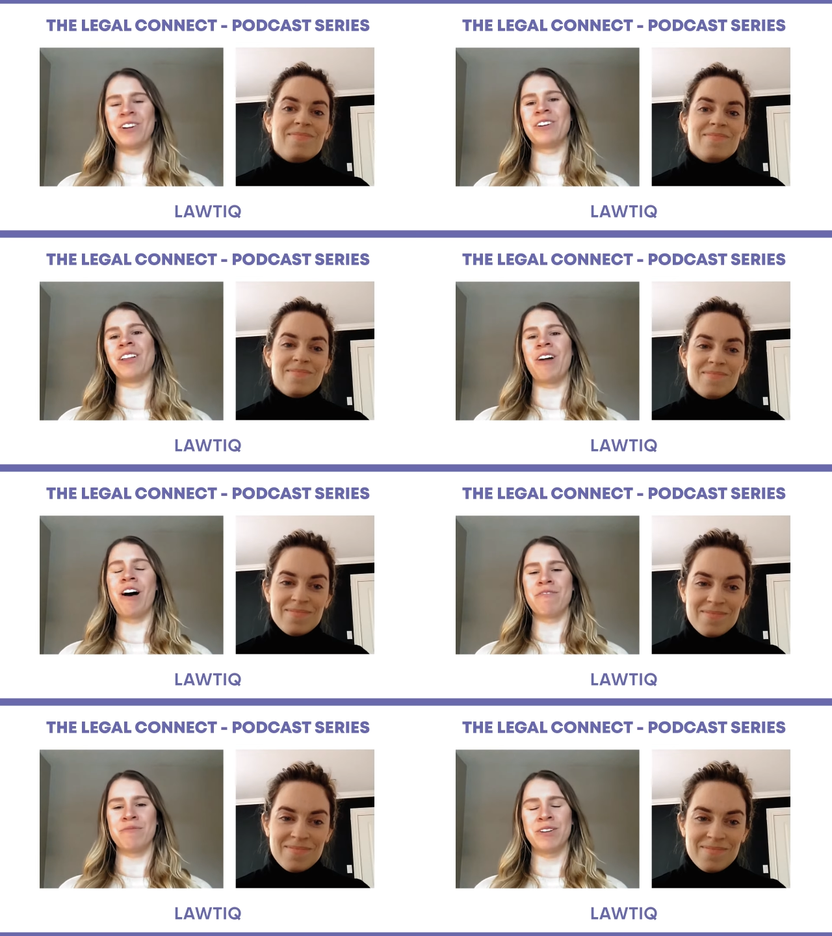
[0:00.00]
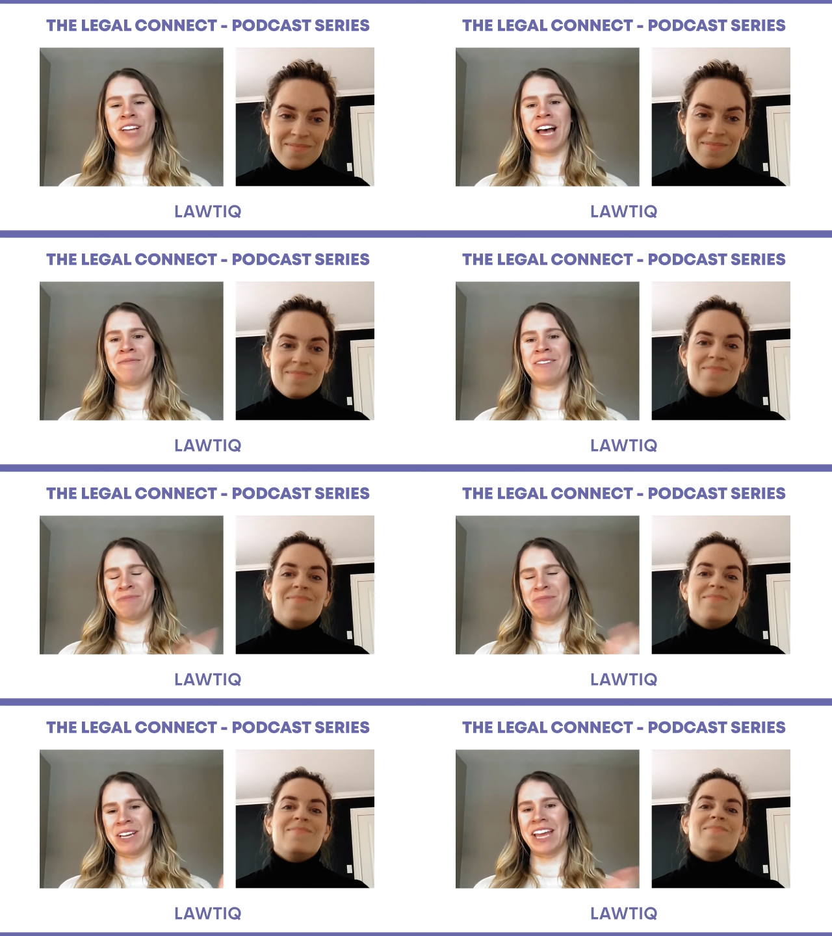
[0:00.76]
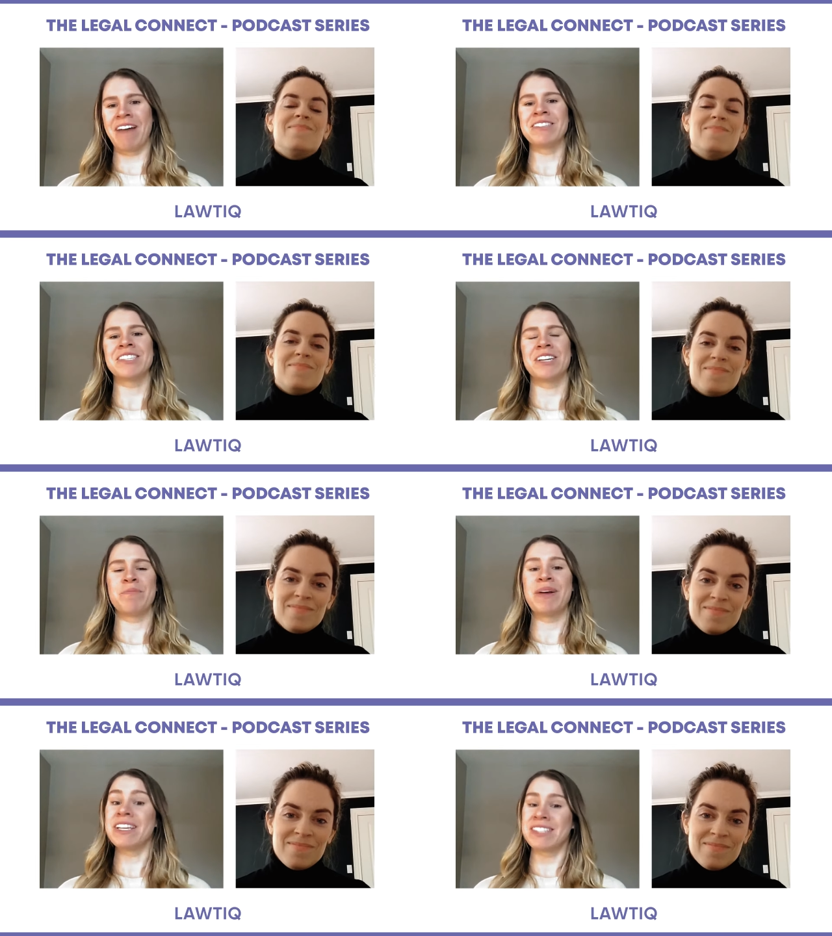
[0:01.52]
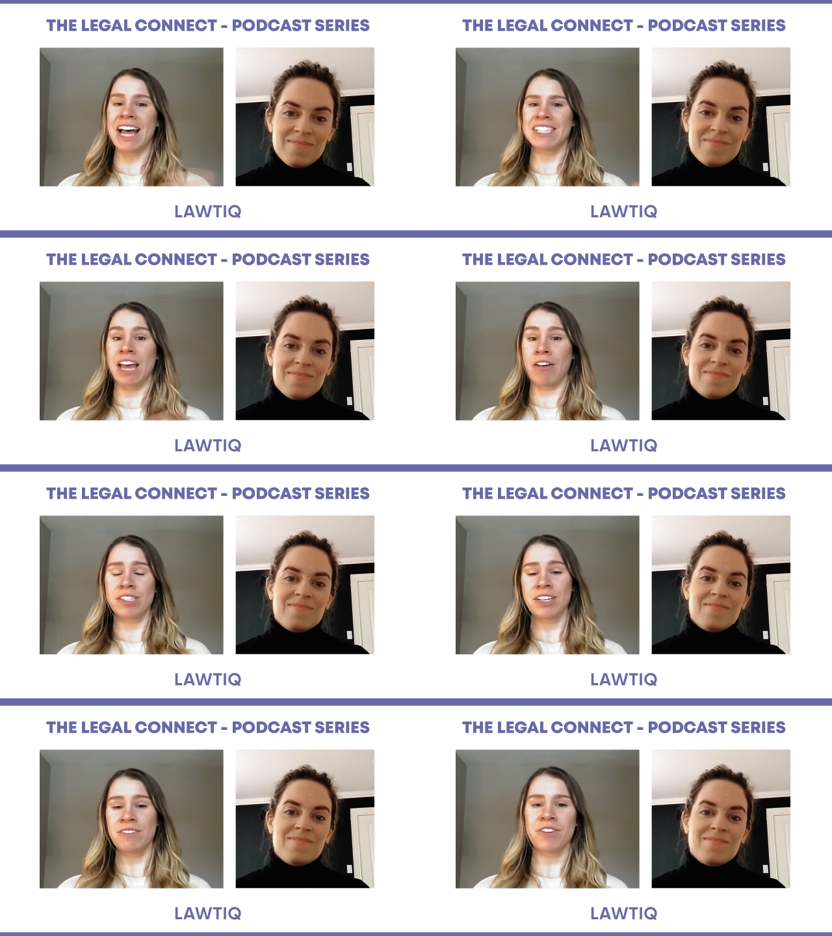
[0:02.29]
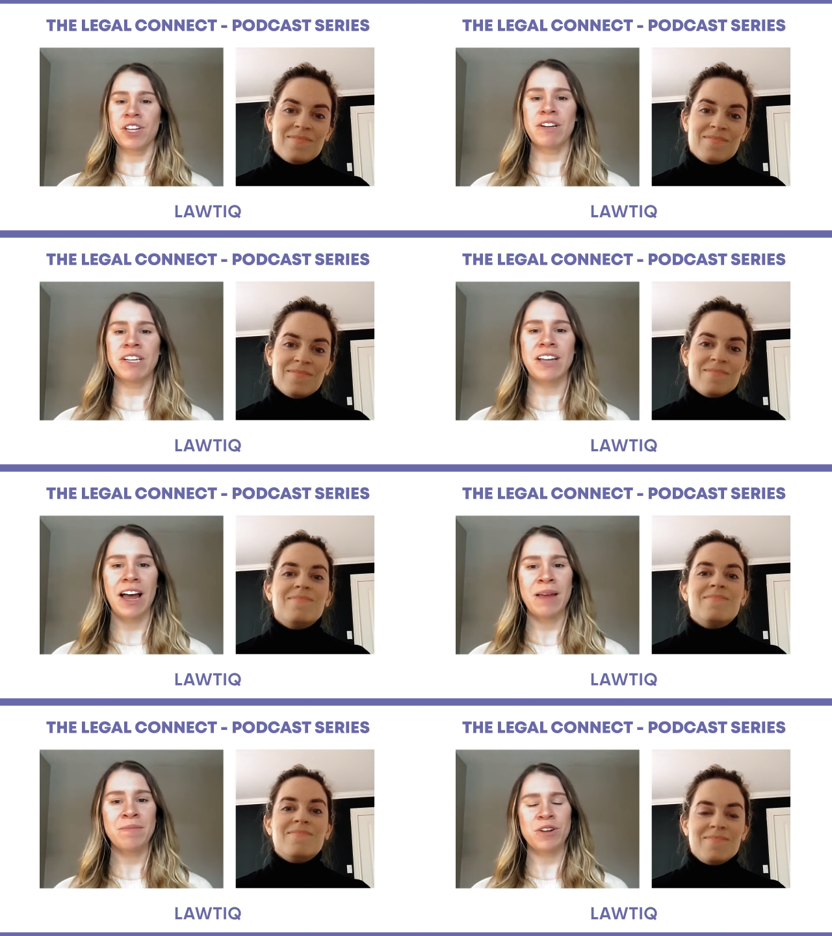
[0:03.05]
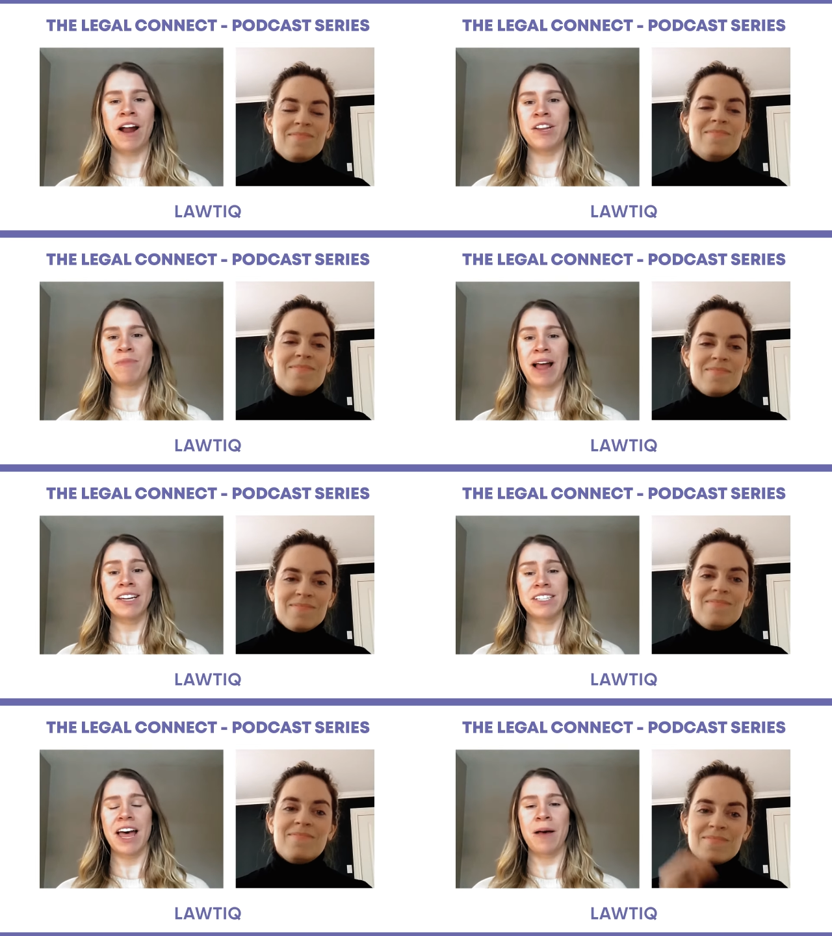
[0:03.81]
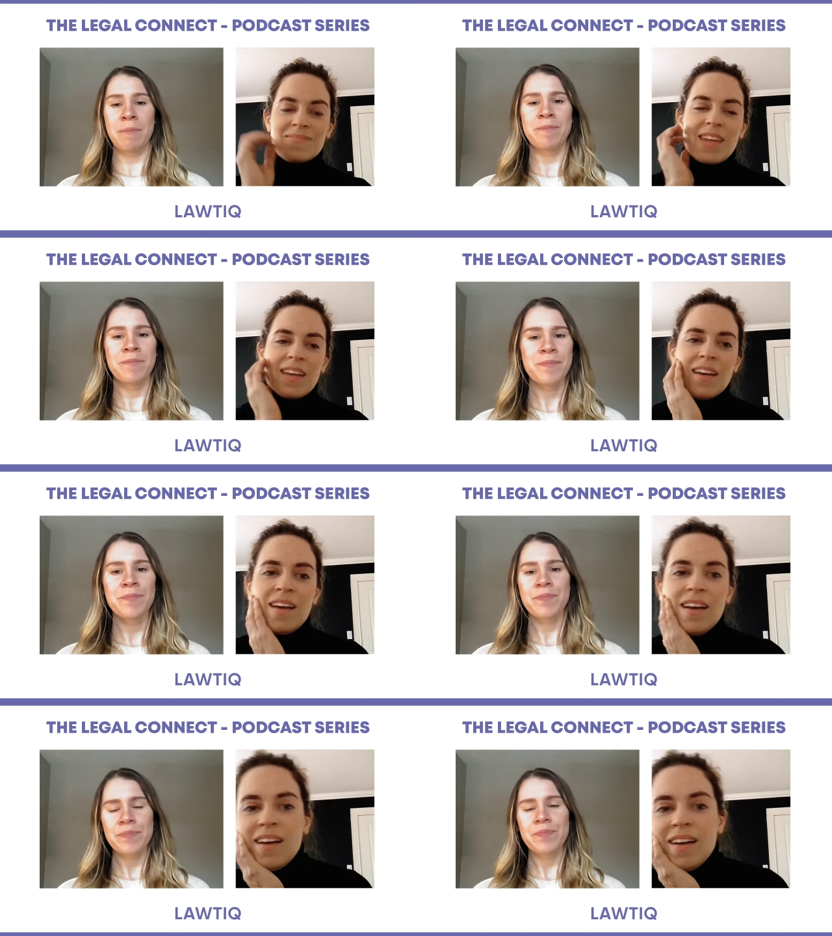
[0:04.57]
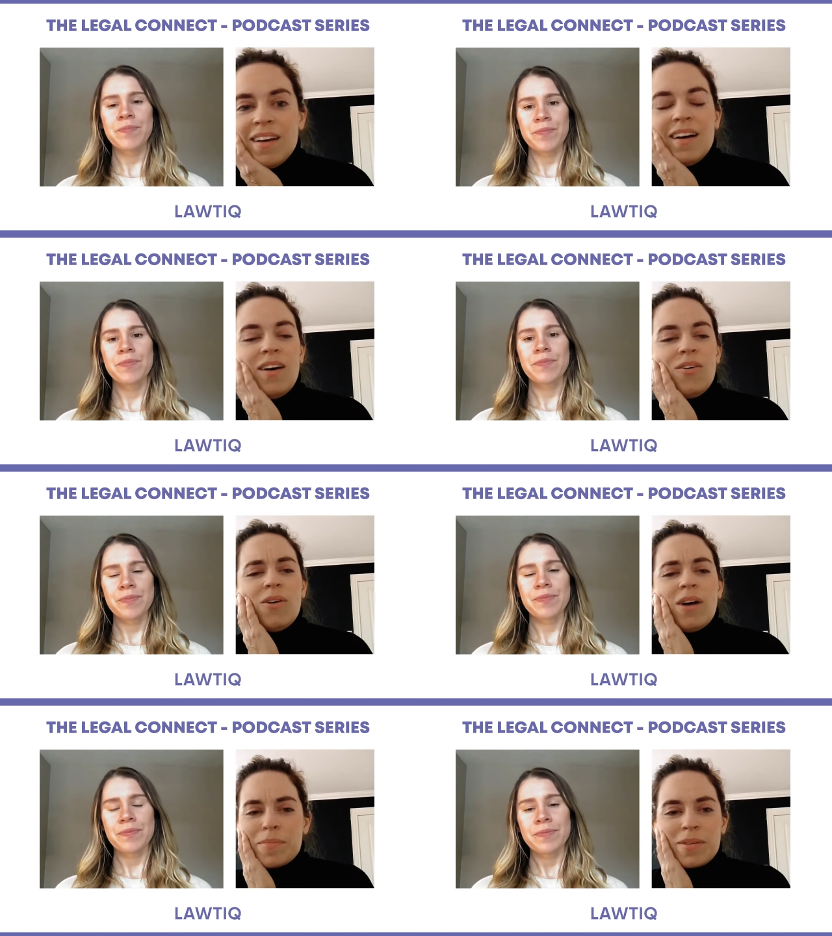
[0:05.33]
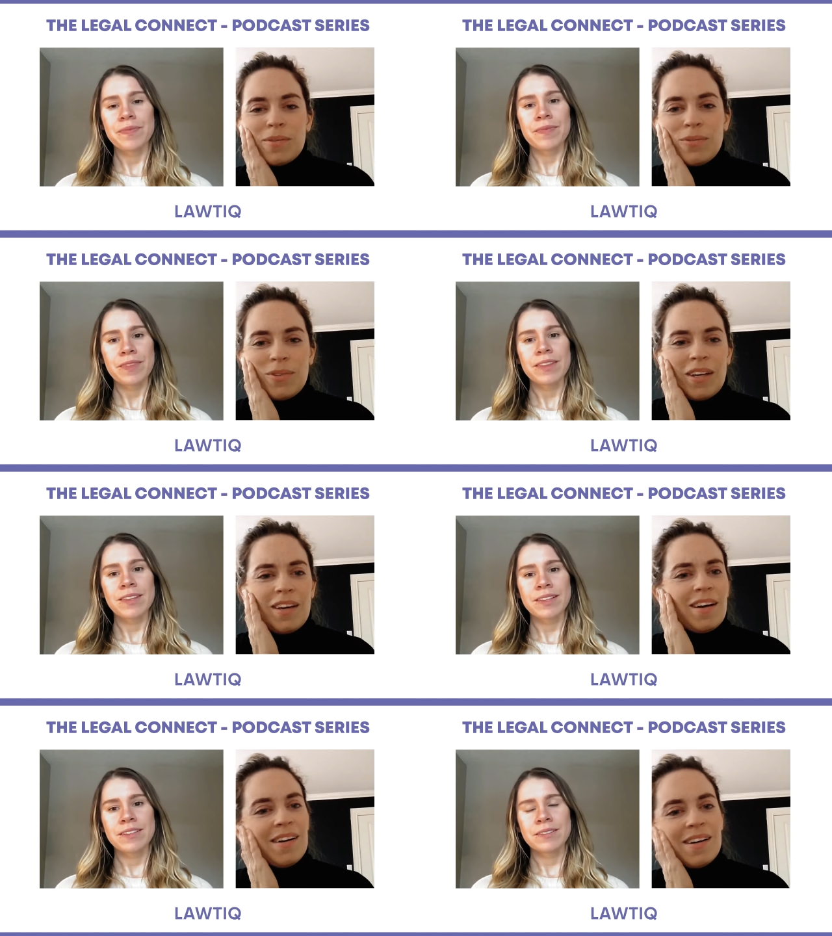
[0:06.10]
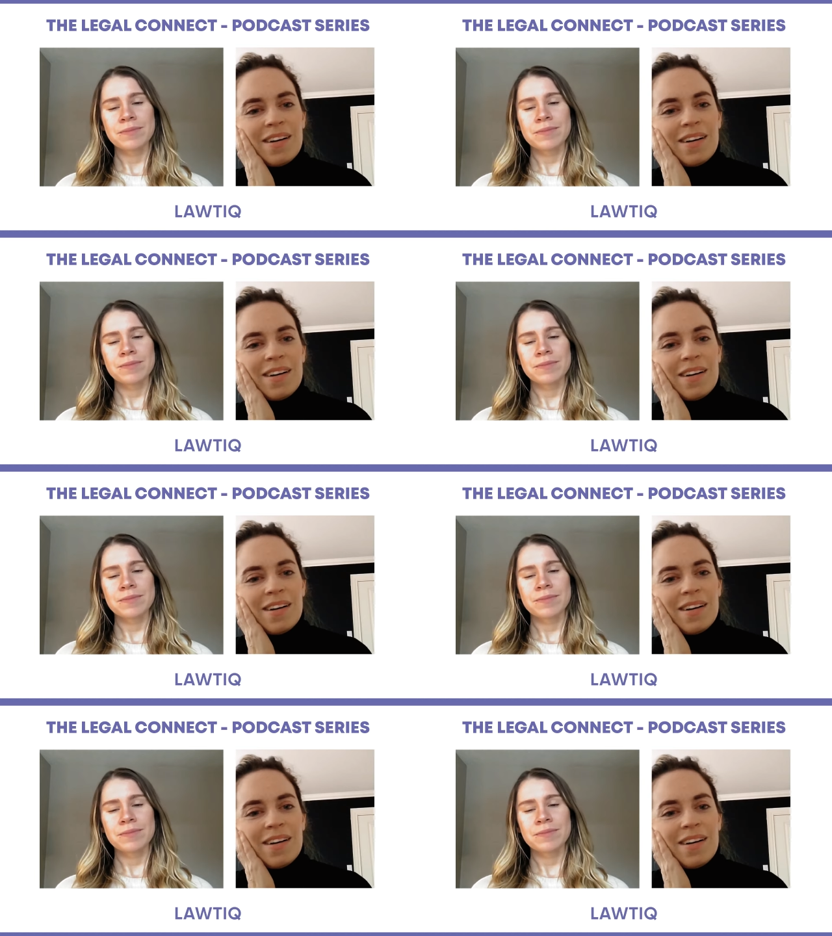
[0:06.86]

Speaker 1: learned a lot from your time as being a counselor, but is that challenging for you at times or how do you manage that?
Speaker 2: Oh, absolutely.